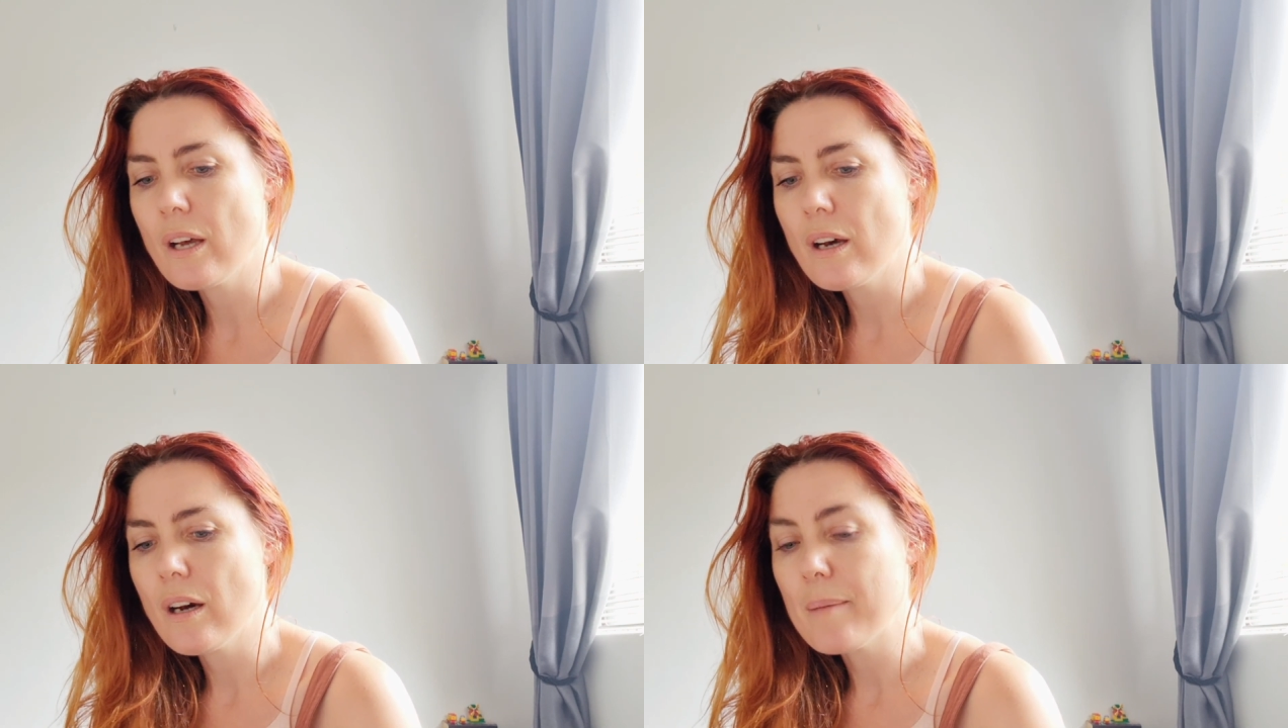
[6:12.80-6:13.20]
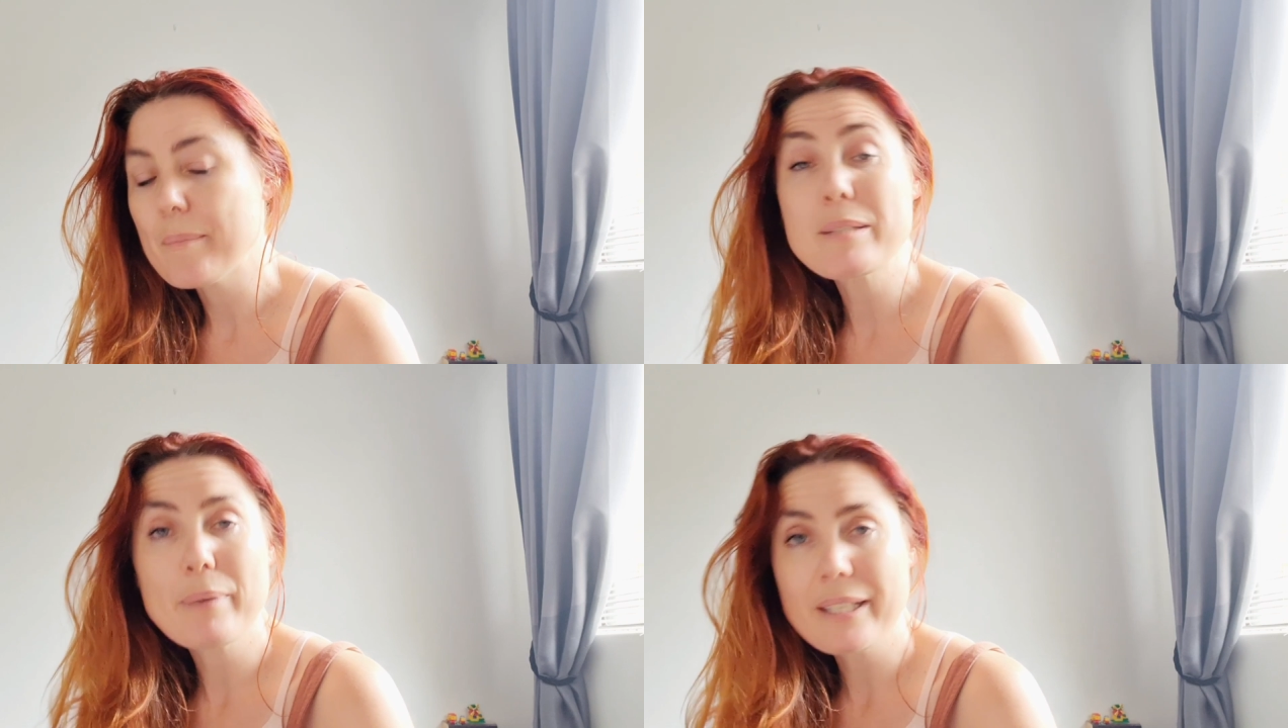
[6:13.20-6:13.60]
I'm
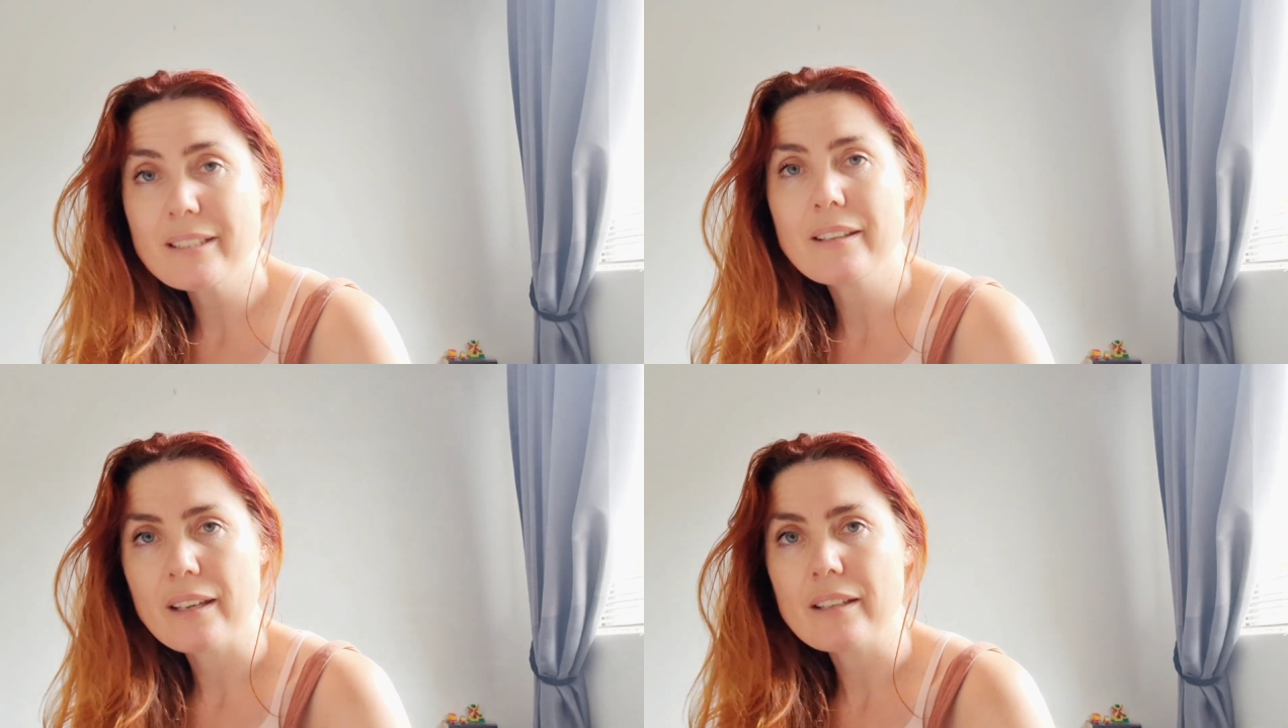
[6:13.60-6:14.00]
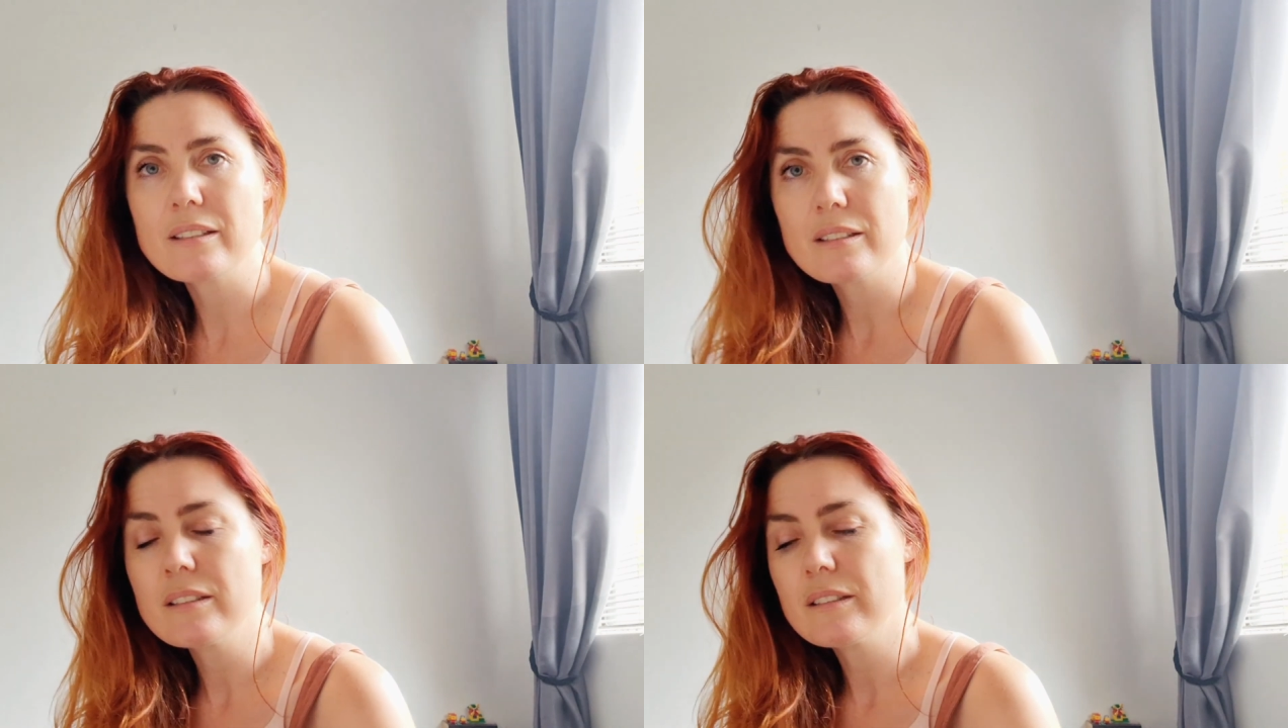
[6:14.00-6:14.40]
expecting that
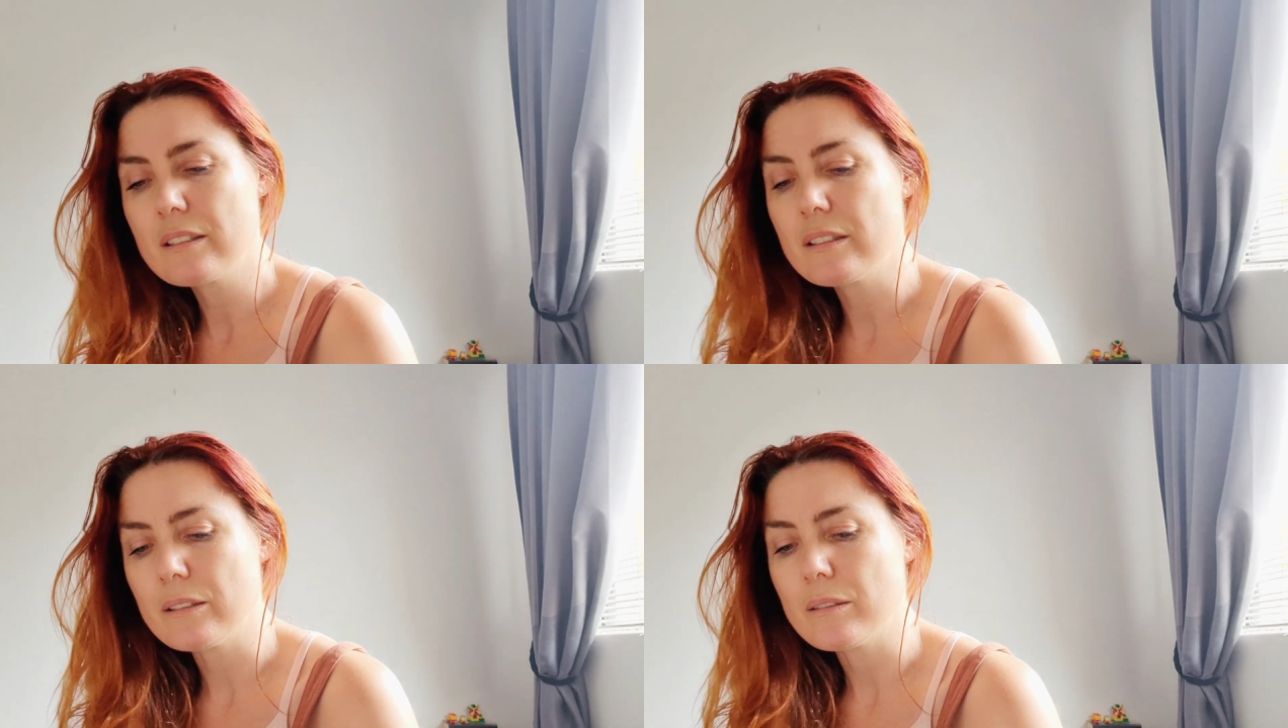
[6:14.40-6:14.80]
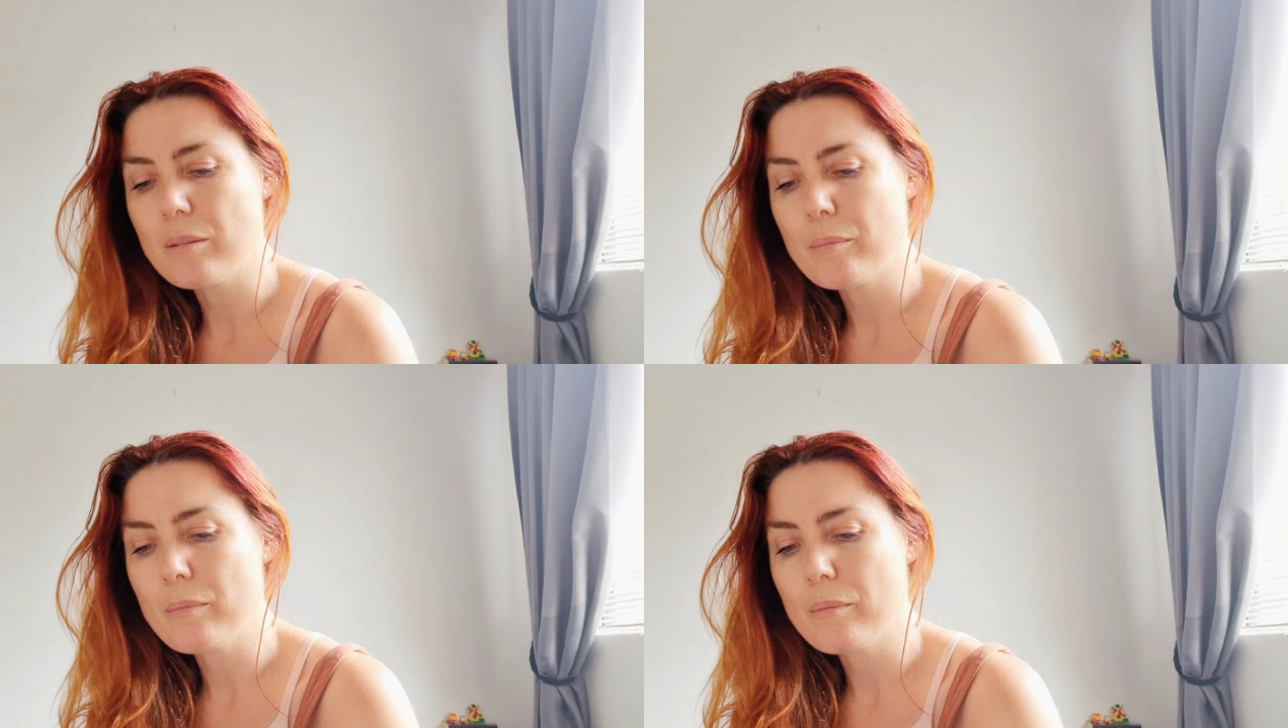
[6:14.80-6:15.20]
to
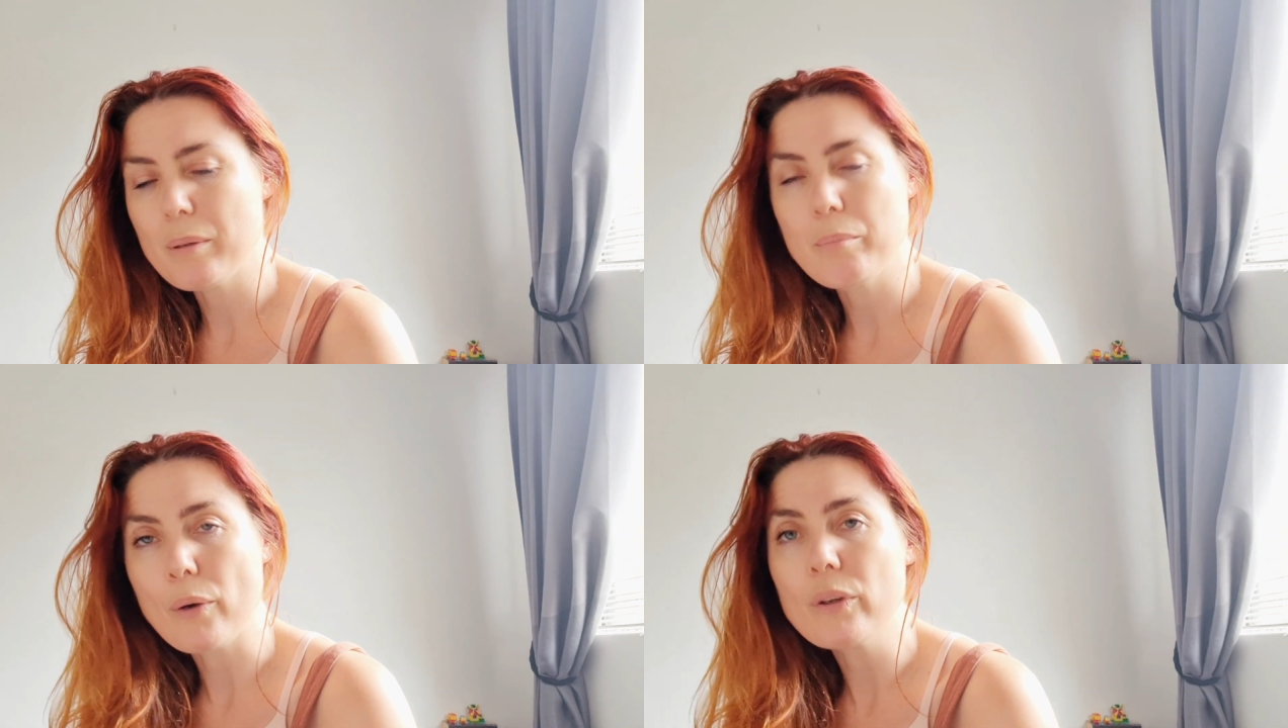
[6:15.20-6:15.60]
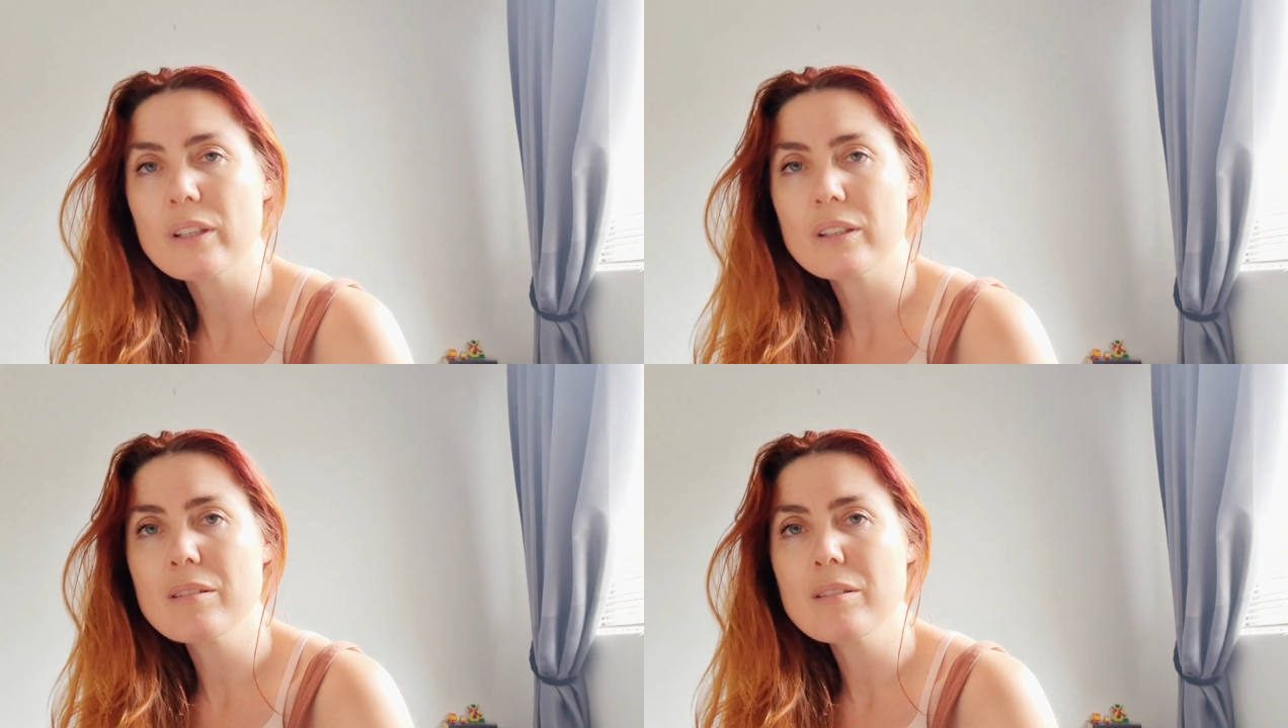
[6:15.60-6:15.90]
be broken,